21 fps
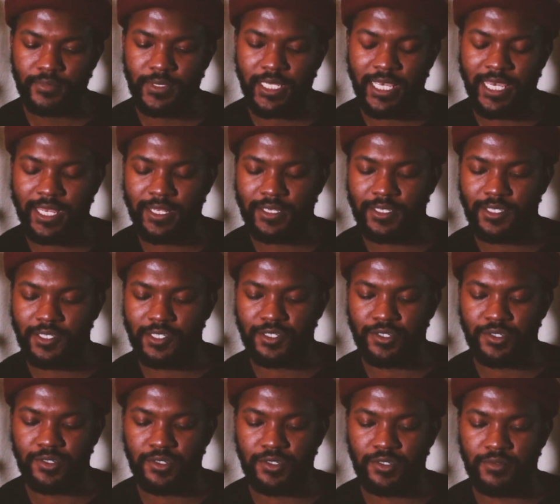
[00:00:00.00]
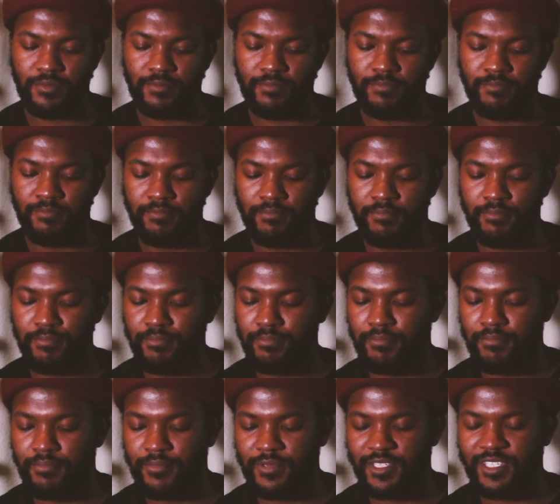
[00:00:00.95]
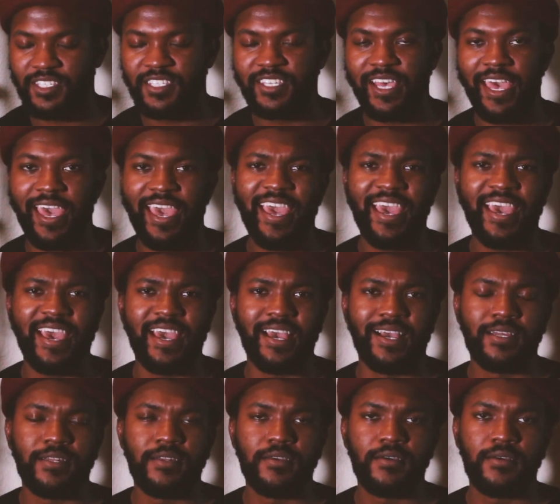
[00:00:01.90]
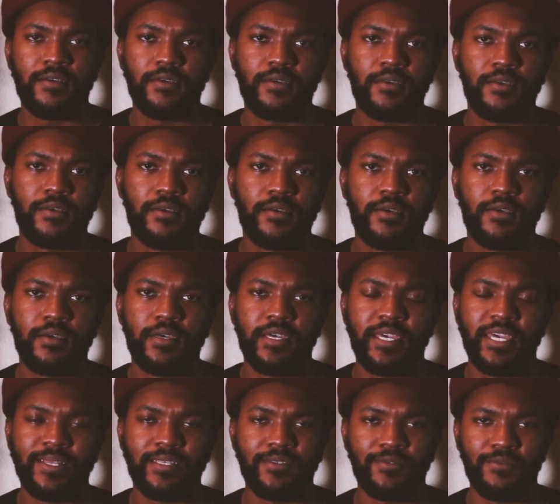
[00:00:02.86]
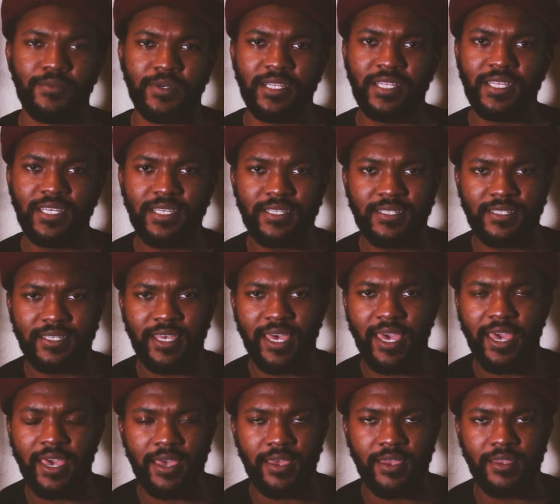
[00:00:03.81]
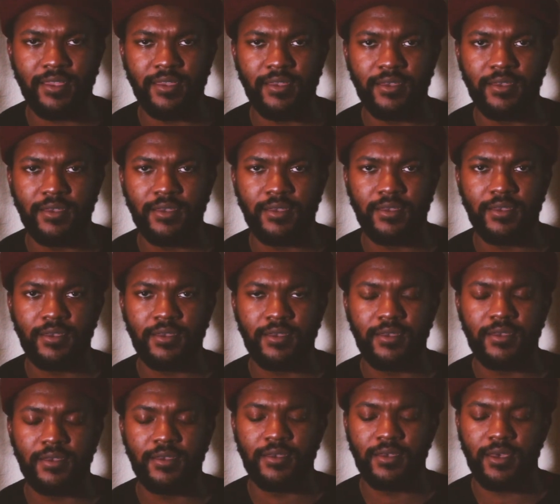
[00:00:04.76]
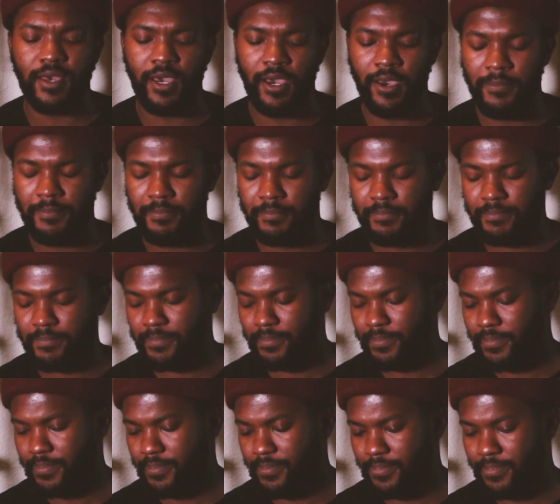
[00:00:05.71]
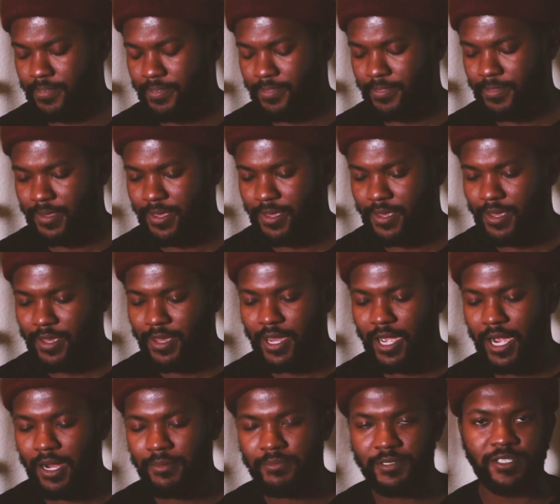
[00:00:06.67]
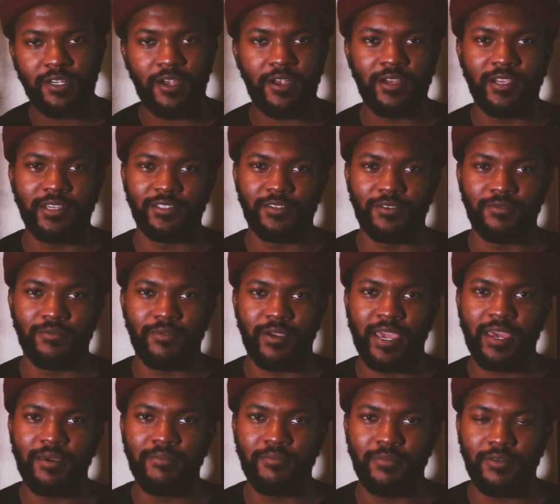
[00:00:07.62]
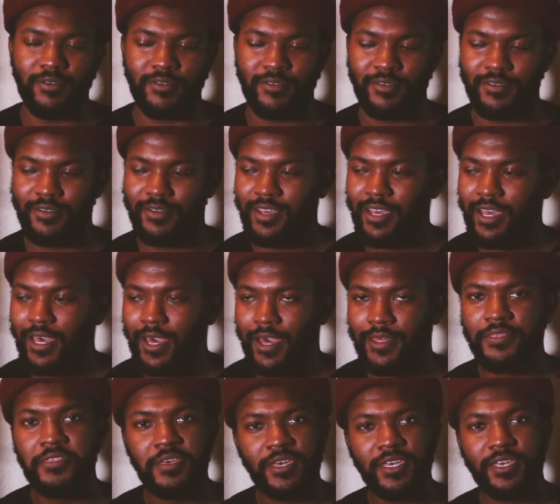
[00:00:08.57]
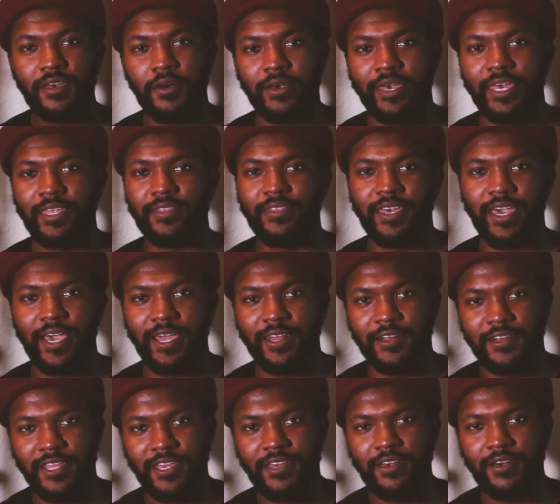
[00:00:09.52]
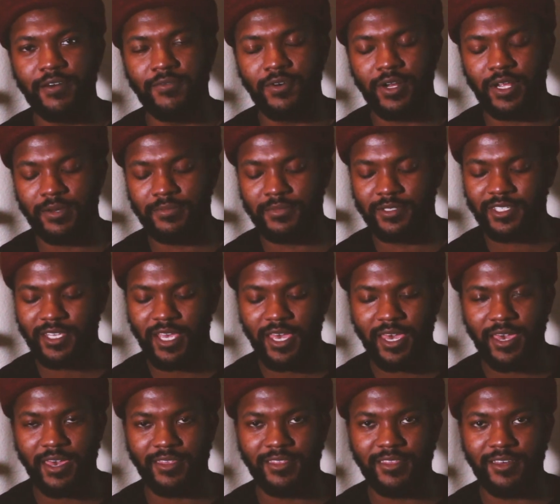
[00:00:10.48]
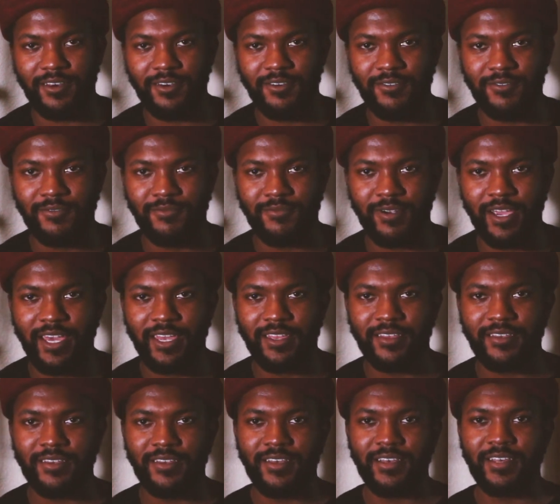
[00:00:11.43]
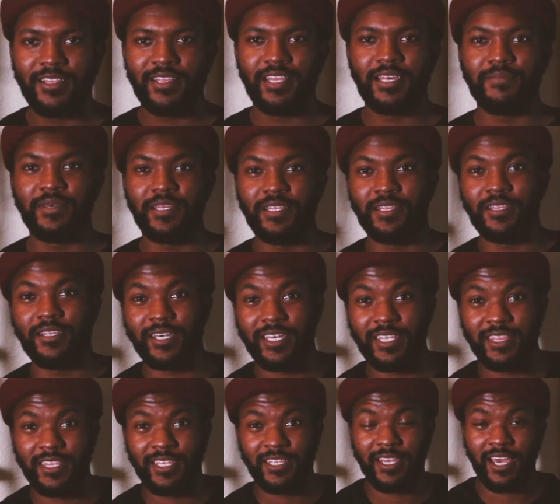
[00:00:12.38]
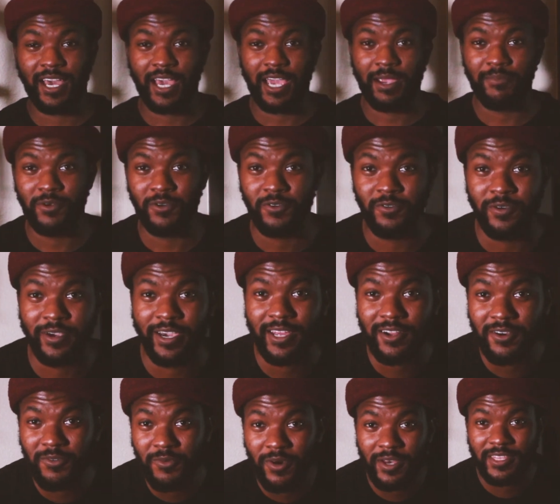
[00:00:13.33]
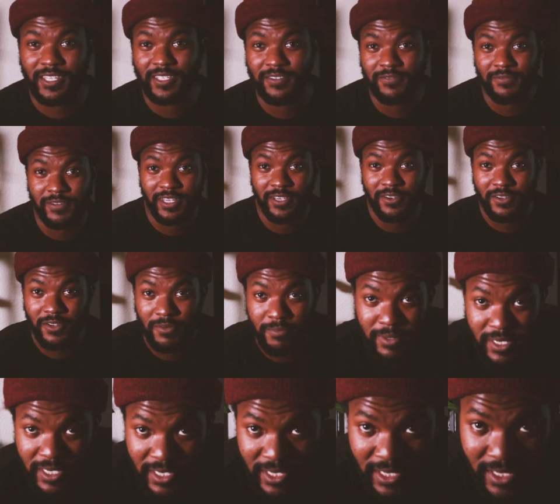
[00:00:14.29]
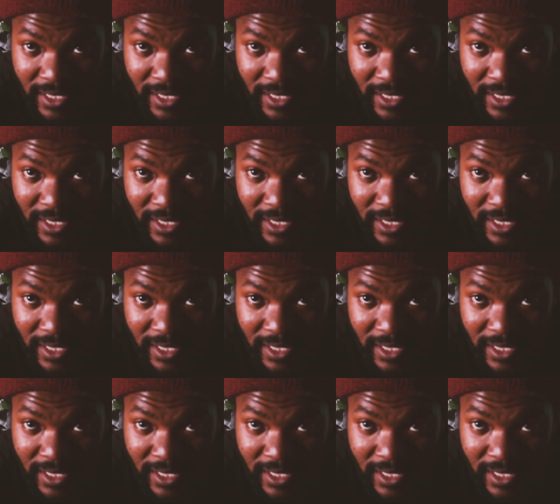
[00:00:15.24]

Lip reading: It's sad. It's really sad. I'm starting to ramble. I think y'all get the idea of what I'm saying, though, right? Let me look at the time real quick. I don't want this video to be